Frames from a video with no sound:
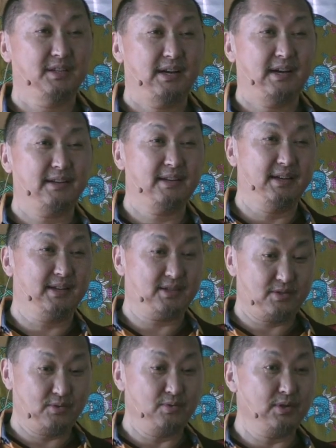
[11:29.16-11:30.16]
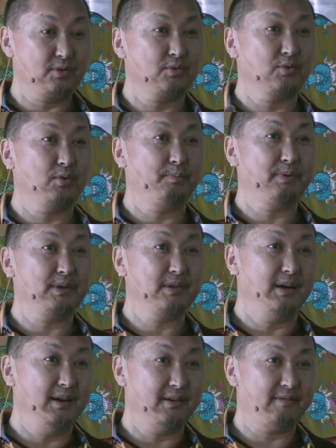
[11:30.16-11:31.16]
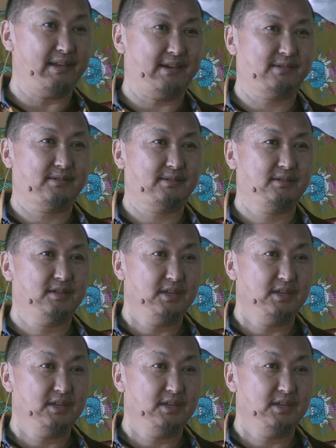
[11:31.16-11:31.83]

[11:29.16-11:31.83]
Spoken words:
And then you need to go beyond that.